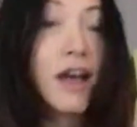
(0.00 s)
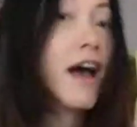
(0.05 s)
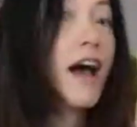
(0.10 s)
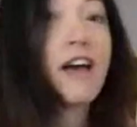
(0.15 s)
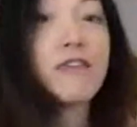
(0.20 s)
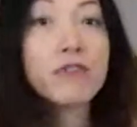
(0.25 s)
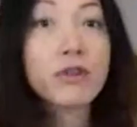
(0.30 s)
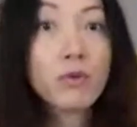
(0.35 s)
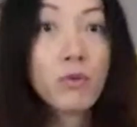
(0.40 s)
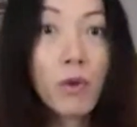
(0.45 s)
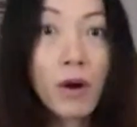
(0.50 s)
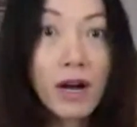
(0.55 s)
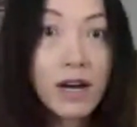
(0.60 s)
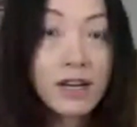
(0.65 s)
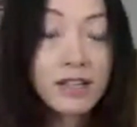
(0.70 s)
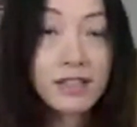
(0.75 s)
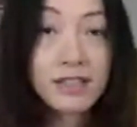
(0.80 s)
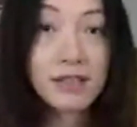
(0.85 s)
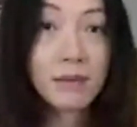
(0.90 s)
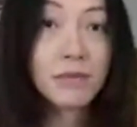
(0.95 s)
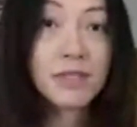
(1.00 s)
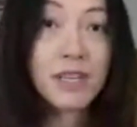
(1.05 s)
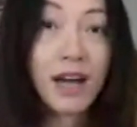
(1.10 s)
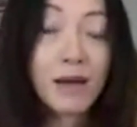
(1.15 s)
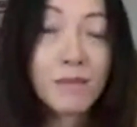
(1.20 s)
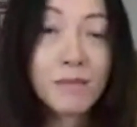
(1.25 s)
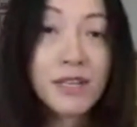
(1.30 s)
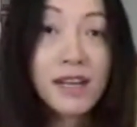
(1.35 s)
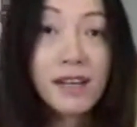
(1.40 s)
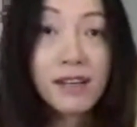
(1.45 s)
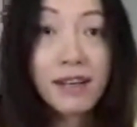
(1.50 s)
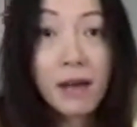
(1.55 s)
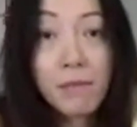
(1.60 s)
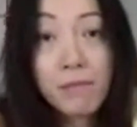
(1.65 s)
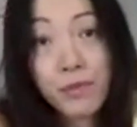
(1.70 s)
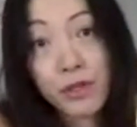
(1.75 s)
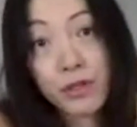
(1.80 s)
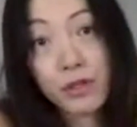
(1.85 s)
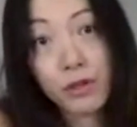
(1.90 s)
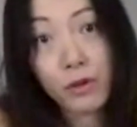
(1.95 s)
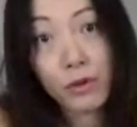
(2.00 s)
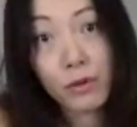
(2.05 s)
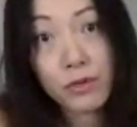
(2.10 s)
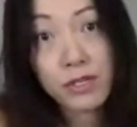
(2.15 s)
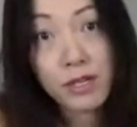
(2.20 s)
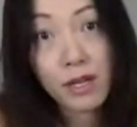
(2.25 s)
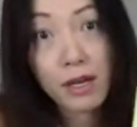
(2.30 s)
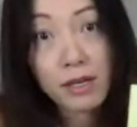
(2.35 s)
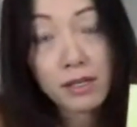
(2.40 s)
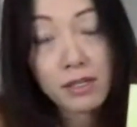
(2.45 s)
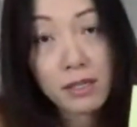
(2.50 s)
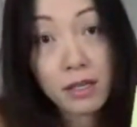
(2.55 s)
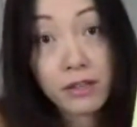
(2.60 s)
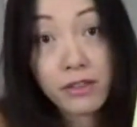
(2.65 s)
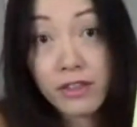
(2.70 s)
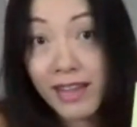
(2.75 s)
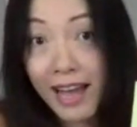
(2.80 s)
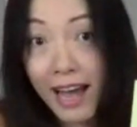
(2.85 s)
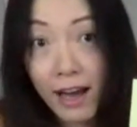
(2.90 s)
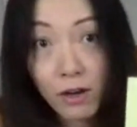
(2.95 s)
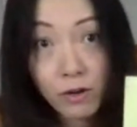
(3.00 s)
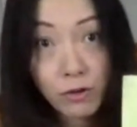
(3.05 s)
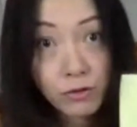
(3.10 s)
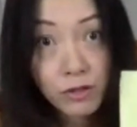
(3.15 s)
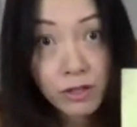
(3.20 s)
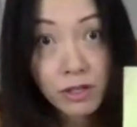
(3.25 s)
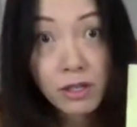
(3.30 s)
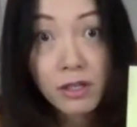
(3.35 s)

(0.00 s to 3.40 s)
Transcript: every word sometimes can be used as the noun,